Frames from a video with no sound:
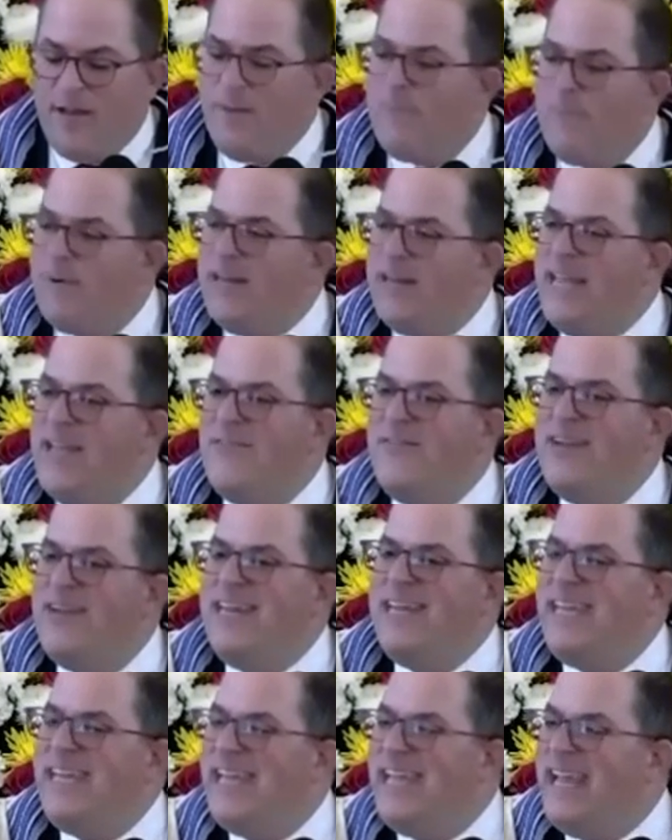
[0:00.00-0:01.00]
But even
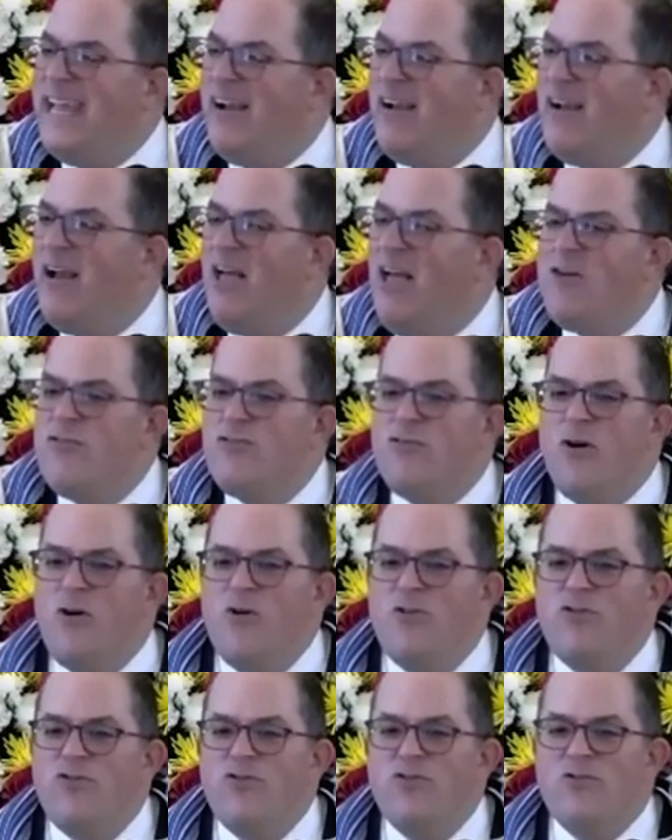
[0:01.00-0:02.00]
here,
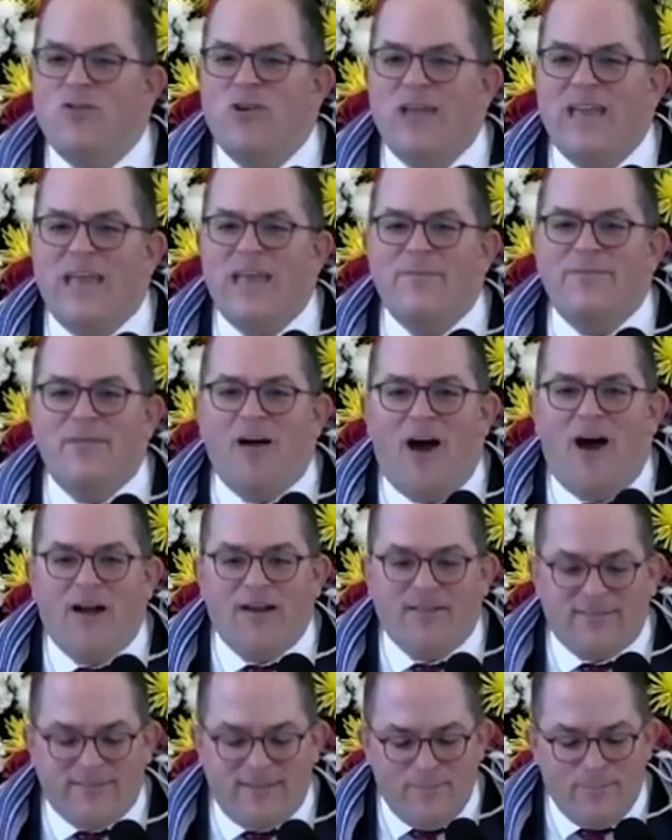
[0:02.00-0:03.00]
those dreams are
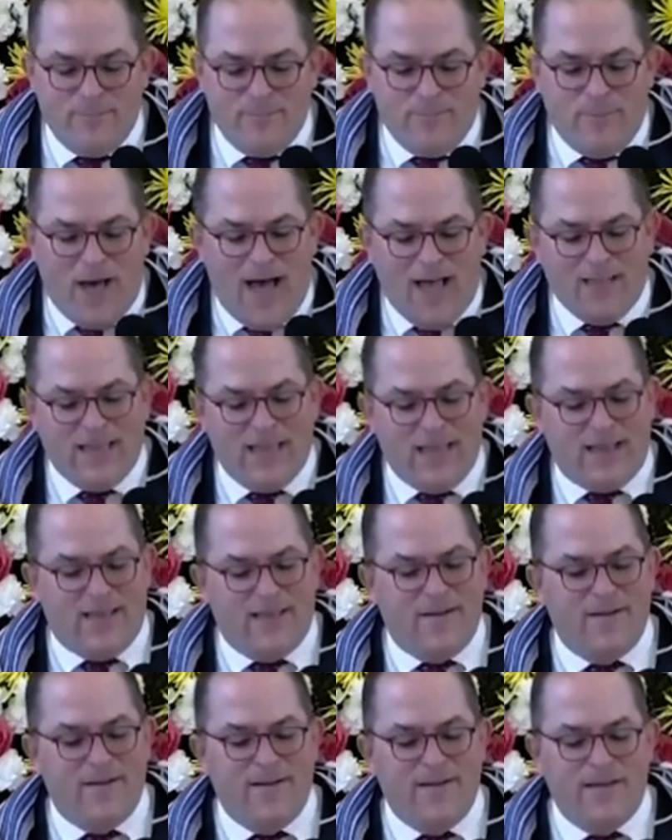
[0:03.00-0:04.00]
symbolic.
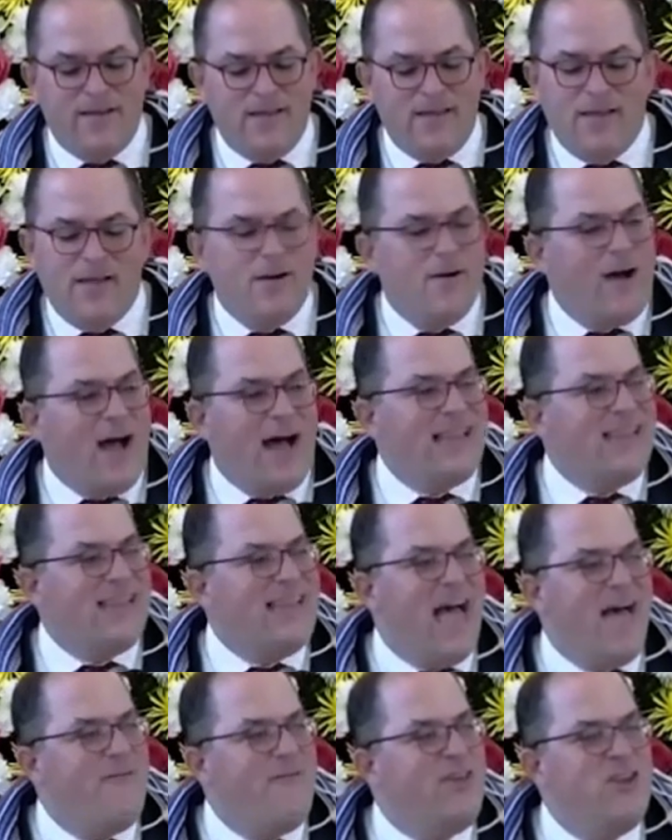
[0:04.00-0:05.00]

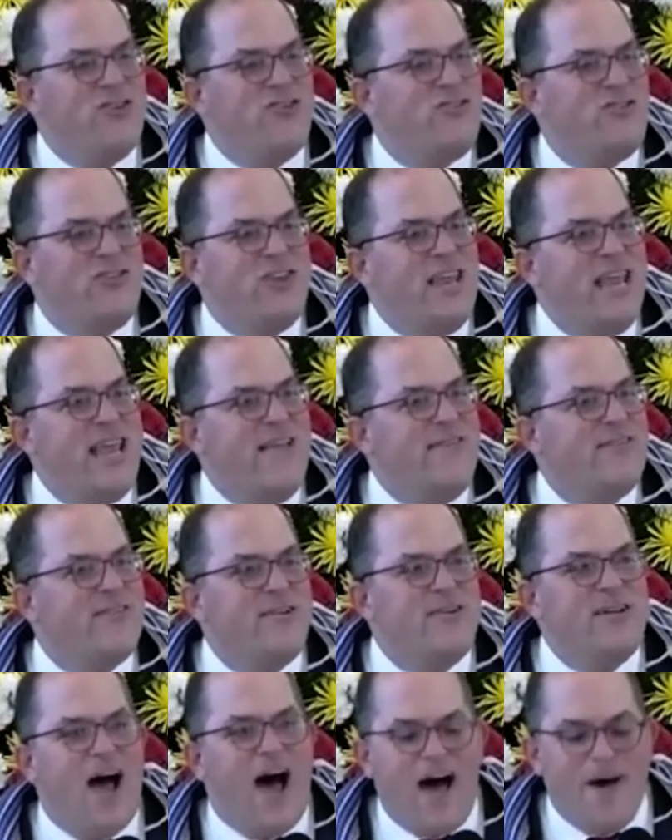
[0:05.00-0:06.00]
11 sheaves are
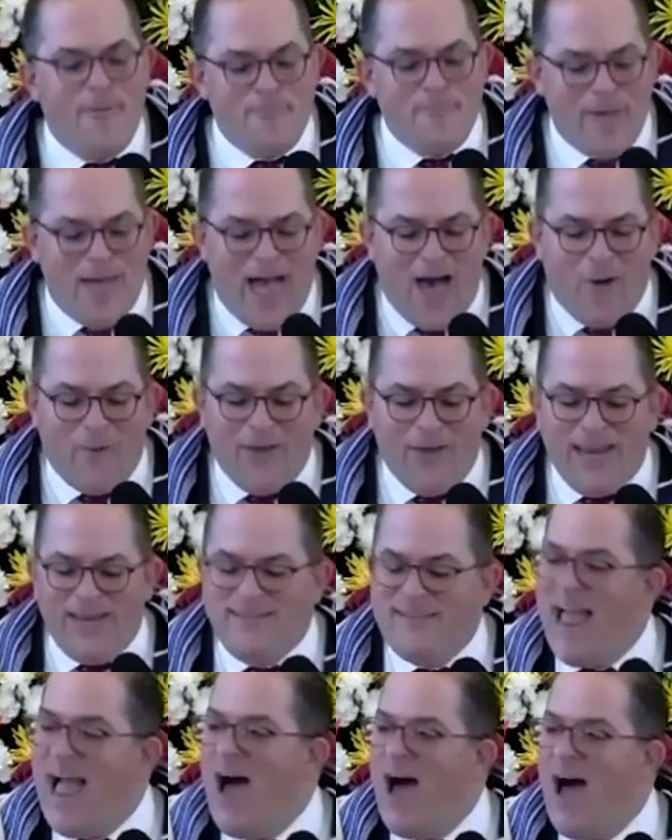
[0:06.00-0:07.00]
not bowing
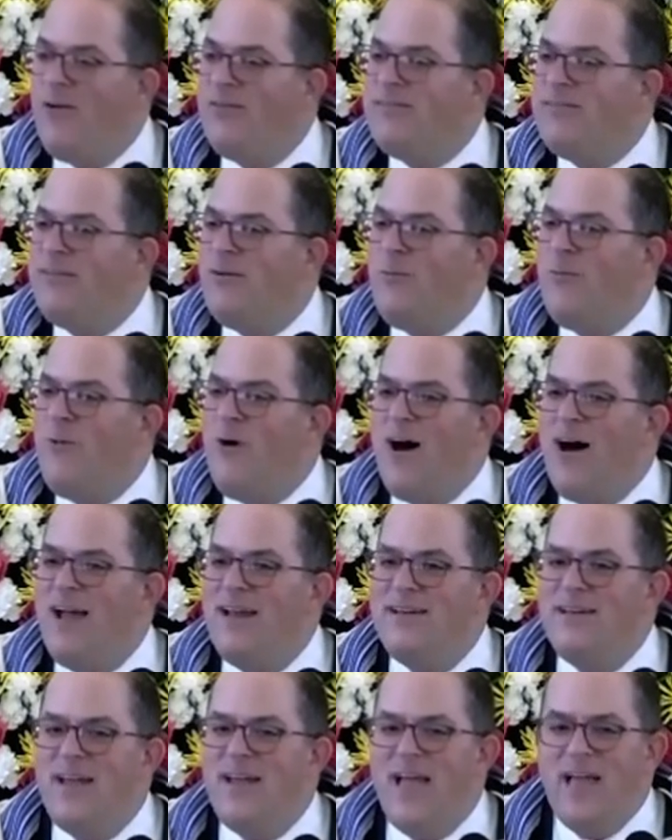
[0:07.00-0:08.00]
down to
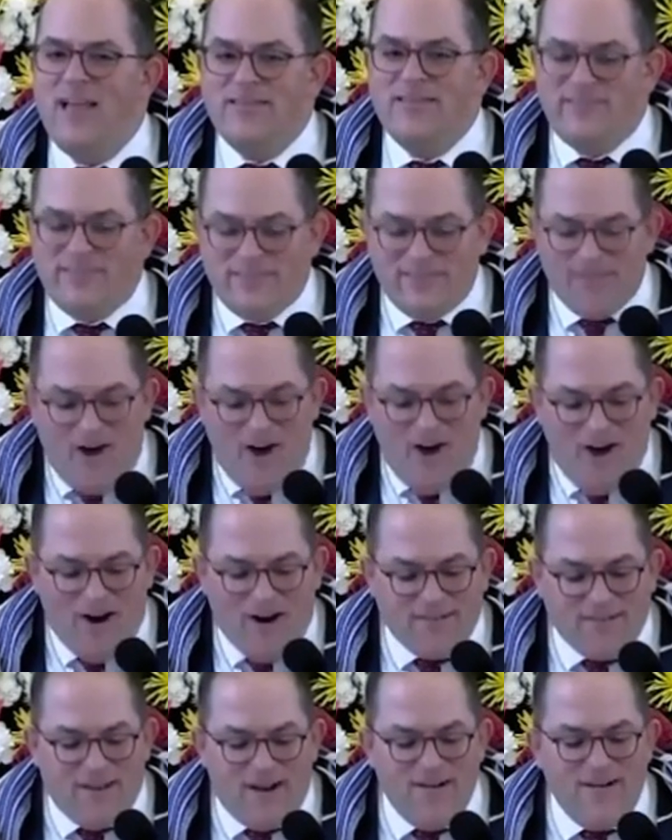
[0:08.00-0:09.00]
one,
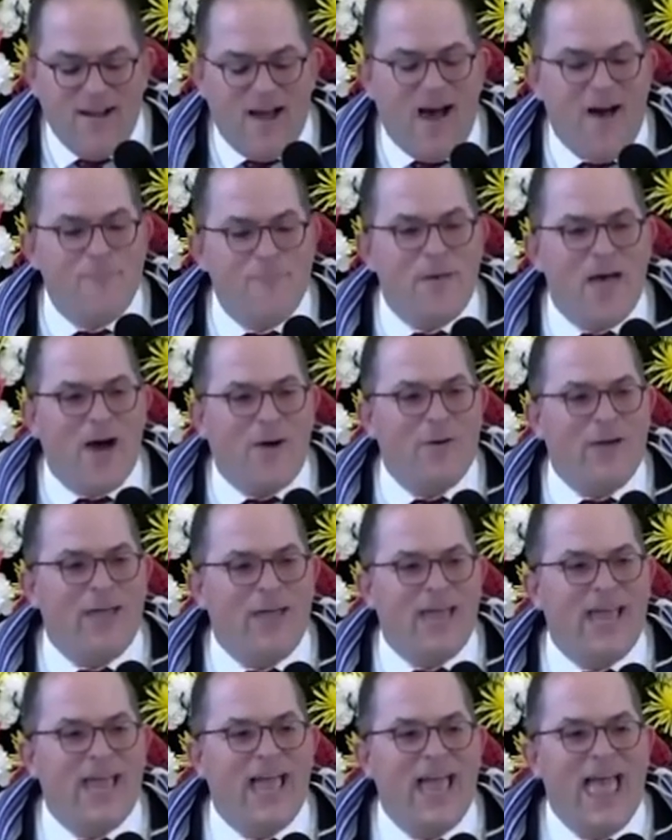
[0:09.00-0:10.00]
stars are not
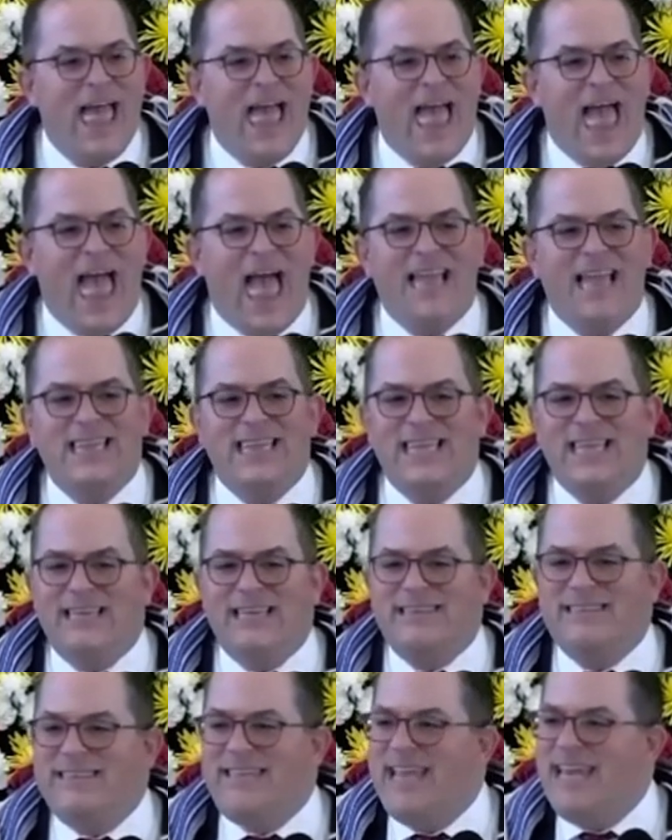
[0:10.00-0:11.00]
bowing, and
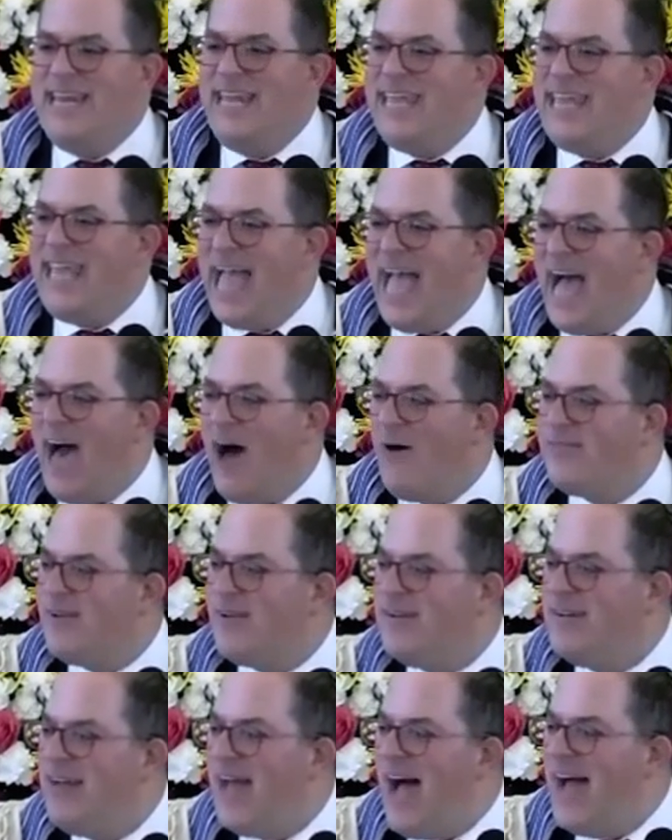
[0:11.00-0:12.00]
skinny cows
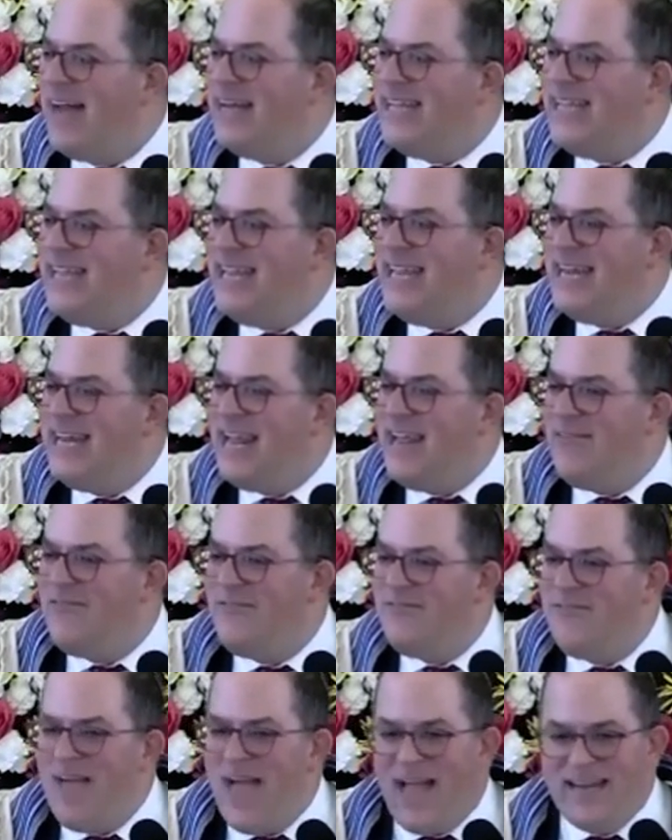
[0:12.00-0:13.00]
are not eating
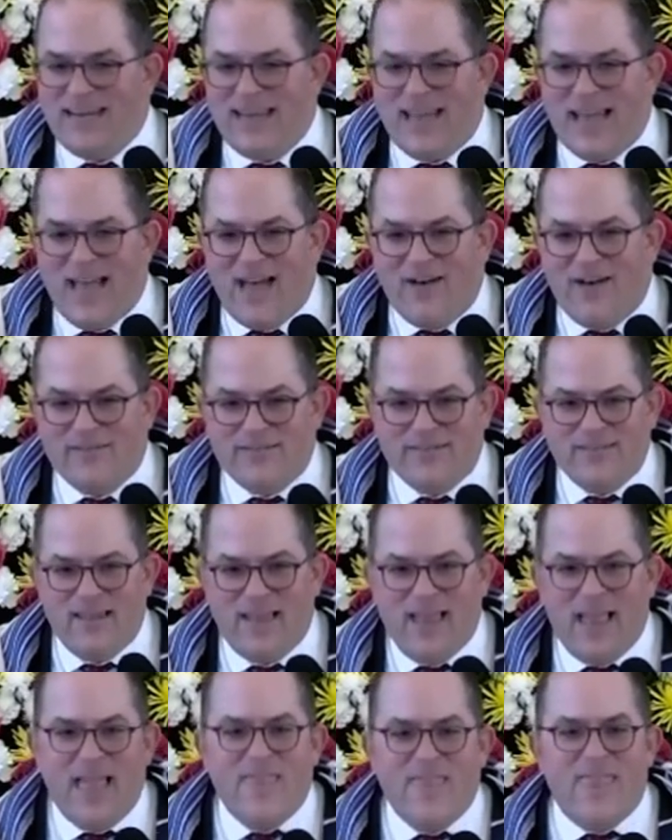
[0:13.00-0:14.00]
fat cows.
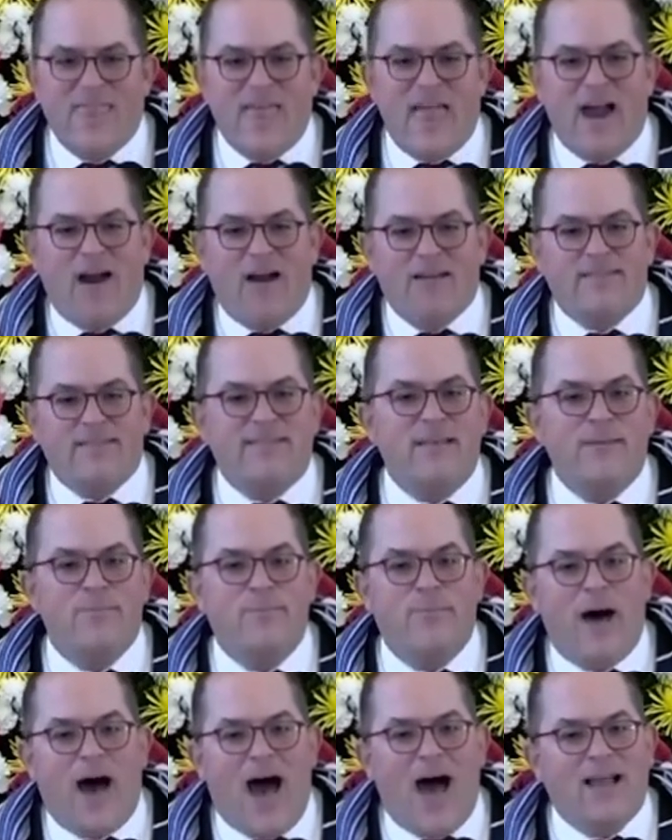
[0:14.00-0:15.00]
They are
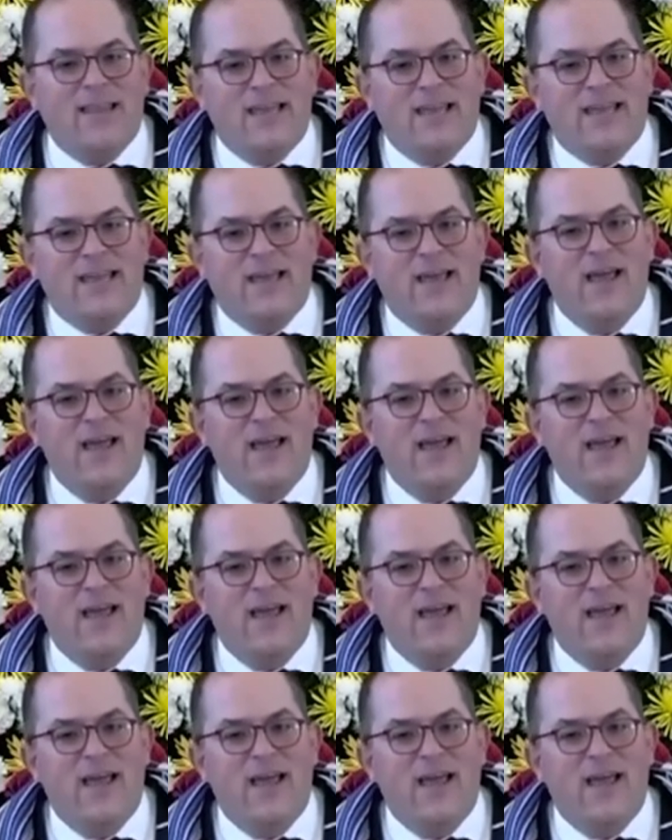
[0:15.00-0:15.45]
symbolic